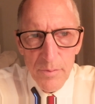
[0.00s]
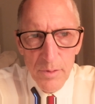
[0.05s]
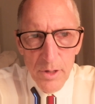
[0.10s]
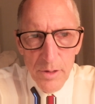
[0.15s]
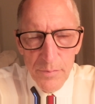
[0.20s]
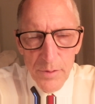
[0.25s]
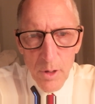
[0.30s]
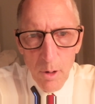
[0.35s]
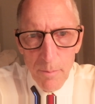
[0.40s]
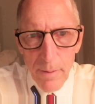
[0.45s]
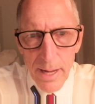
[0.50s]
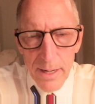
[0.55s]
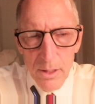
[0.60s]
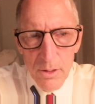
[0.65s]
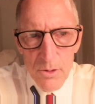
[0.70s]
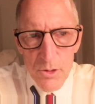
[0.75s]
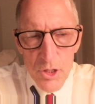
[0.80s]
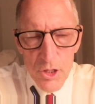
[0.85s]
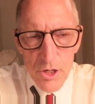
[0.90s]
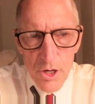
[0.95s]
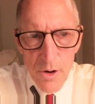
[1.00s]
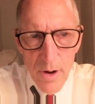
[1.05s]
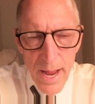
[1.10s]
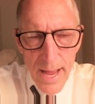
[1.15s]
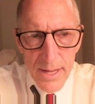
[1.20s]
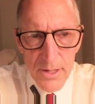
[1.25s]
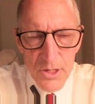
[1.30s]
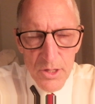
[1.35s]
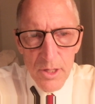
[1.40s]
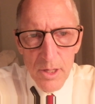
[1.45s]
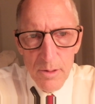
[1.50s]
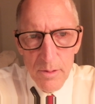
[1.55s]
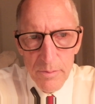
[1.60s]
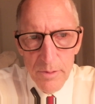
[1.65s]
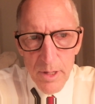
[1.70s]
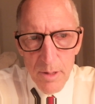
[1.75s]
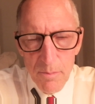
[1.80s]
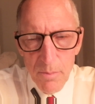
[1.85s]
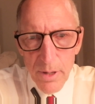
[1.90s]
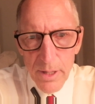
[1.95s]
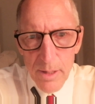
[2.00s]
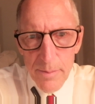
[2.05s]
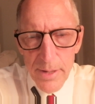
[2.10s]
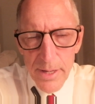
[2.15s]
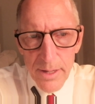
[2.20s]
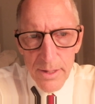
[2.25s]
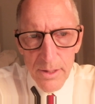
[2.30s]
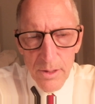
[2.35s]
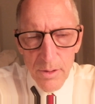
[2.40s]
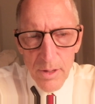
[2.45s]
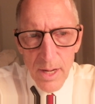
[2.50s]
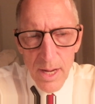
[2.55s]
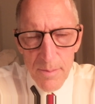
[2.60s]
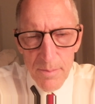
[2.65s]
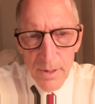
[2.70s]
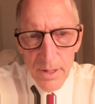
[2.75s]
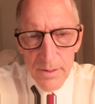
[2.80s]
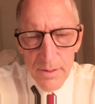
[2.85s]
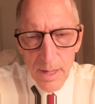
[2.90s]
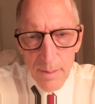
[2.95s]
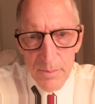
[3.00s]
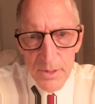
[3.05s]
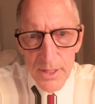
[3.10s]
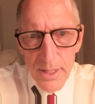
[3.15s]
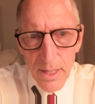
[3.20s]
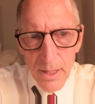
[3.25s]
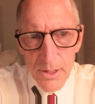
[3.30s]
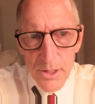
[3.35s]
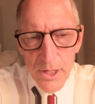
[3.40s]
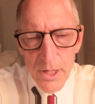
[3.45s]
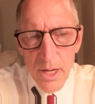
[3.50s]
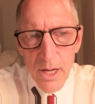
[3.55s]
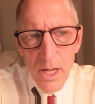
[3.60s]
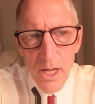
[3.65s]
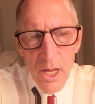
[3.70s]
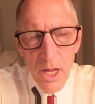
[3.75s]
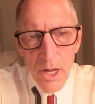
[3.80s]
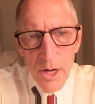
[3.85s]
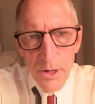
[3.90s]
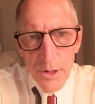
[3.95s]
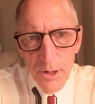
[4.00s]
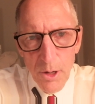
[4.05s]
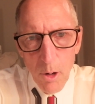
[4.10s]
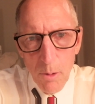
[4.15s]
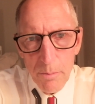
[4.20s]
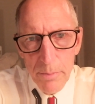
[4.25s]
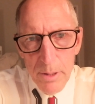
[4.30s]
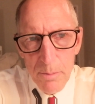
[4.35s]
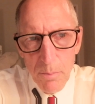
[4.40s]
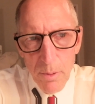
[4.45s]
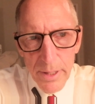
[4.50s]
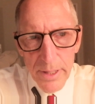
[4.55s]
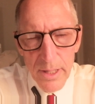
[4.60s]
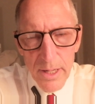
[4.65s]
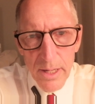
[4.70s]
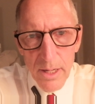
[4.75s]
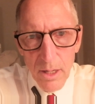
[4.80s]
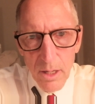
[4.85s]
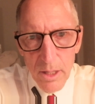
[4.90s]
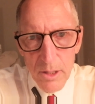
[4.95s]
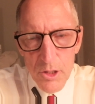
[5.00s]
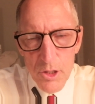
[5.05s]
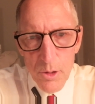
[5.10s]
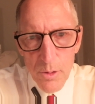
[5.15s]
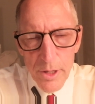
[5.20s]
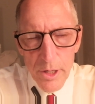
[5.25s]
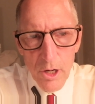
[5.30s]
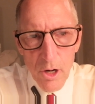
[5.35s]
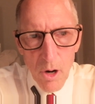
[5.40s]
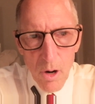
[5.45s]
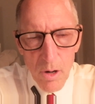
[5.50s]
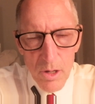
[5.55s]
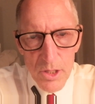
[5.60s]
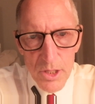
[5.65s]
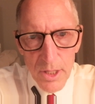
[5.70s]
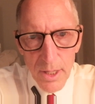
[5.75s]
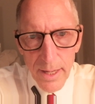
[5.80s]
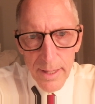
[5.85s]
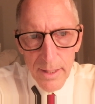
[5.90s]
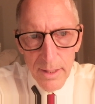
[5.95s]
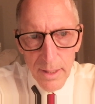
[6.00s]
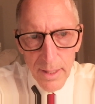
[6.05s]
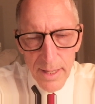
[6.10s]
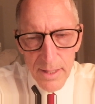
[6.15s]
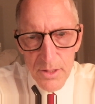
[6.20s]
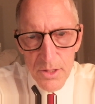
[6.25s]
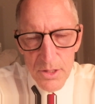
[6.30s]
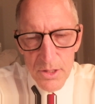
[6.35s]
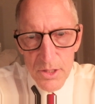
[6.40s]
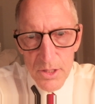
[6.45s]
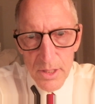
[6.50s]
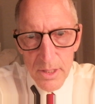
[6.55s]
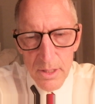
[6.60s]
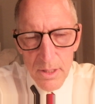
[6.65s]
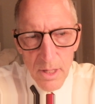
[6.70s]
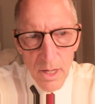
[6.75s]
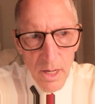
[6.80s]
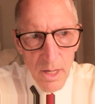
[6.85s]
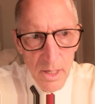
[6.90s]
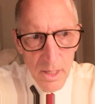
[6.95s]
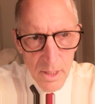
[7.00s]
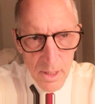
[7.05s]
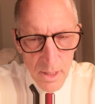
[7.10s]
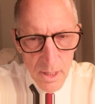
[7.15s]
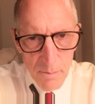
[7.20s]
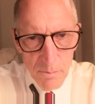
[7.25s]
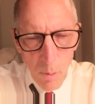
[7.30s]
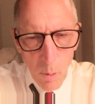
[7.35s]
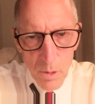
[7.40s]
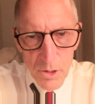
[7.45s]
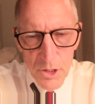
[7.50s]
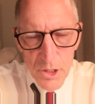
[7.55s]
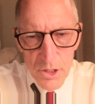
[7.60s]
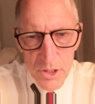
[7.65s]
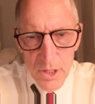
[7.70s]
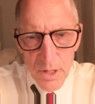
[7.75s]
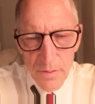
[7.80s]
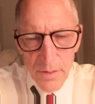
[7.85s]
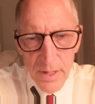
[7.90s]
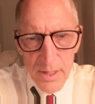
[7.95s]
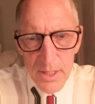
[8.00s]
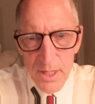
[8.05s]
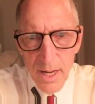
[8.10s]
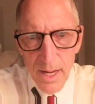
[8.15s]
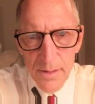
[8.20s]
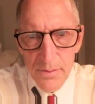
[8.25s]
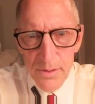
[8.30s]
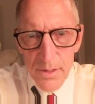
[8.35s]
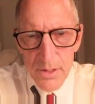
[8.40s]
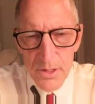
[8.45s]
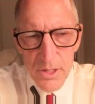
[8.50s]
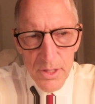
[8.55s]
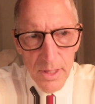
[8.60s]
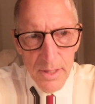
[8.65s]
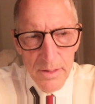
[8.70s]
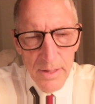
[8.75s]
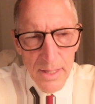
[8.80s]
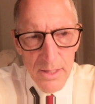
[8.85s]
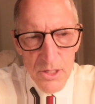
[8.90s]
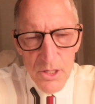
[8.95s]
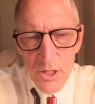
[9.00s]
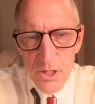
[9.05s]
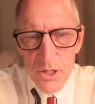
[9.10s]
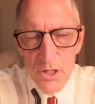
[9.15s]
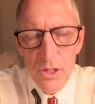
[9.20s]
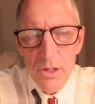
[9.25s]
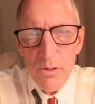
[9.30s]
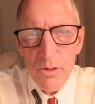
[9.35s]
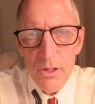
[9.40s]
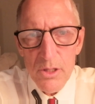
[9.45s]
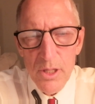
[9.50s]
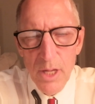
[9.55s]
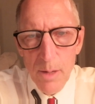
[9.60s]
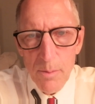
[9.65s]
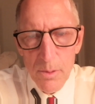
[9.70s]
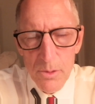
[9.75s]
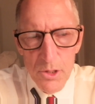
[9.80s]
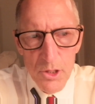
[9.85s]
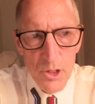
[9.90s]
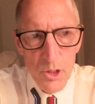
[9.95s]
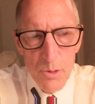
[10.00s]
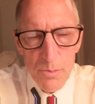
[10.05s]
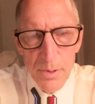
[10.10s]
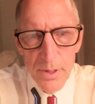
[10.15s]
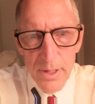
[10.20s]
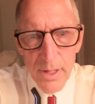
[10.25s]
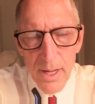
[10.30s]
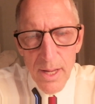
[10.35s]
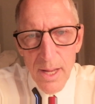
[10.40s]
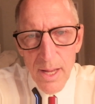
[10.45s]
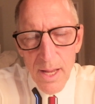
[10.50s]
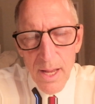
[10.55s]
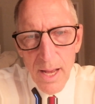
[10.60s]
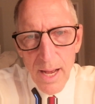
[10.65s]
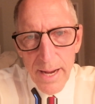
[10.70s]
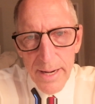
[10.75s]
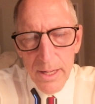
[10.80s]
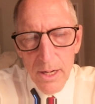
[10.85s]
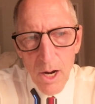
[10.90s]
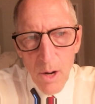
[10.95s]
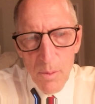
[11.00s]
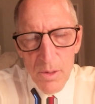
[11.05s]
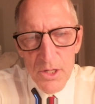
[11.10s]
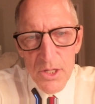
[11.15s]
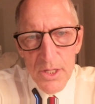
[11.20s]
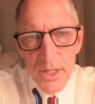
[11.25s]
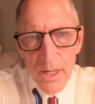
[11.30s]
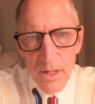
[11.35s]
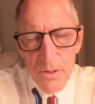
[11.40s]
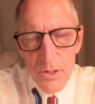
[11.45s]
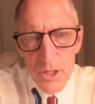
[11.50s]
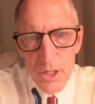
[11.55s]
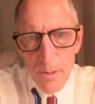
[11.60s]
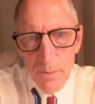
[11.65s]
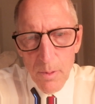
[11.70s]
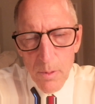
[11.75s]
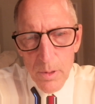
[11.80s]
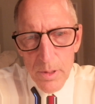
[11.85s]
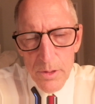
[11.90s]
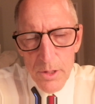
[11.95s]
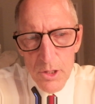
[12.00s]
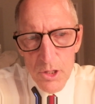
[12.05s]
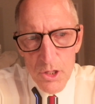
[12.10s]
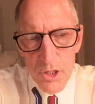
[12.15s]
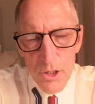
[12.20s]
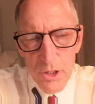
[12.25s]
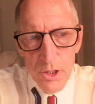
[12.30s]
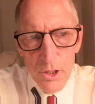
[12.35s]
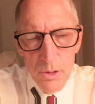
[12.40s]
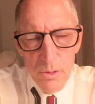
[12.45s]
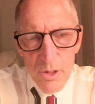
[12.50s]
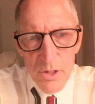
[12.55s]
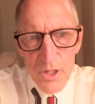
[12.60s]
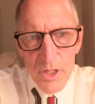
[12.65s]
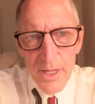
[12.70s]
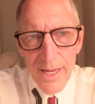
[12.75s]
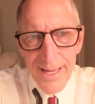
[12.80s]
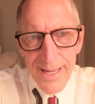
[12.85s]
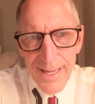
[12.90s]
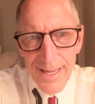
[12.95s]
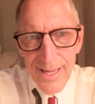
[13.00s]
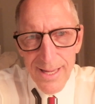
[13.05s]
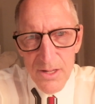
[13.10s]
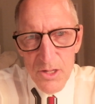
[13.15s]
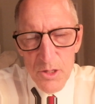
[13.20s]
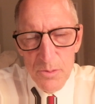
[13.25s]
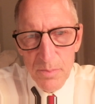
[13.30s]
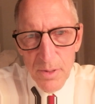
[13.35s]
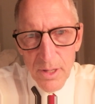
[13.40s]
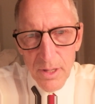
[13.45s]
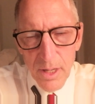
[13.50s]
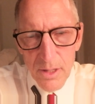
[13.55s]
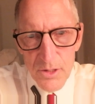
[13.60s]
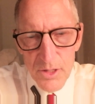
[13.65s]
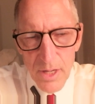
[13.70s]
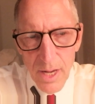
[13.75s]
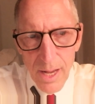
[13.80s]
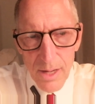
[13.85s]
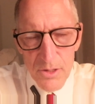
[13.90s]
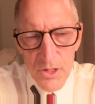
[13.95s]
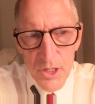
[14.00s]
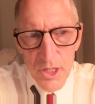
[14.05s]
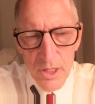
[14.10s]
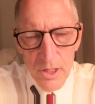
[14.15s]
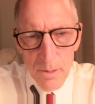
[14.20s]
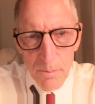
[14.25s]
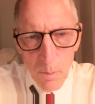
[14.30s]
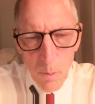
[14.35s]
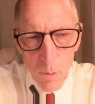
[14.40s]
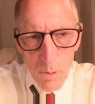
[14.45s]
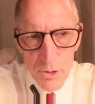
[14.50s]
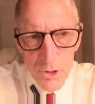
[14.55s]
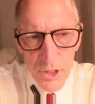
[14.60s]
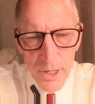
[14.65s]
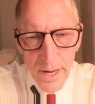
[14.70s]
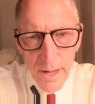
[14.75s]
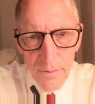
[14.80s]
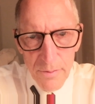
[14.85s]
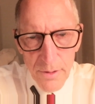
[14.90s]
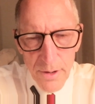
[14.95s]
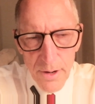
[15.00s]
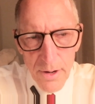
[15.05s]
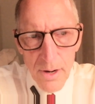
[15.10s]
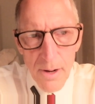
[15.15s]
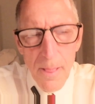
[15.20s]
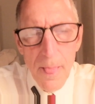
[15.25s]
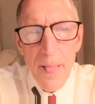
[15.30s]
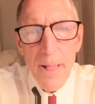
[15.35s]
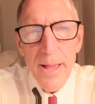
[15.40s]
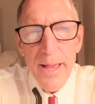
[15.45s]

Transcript: If you don't mind losing your ass, then bring them in, okay? But I'm telling you, don't be bringing in luxury cars like Lexus and Porsches and things like this. That's just double stupid. I can always tell someone that's new to St. Kitts because I'll see a Porsche out there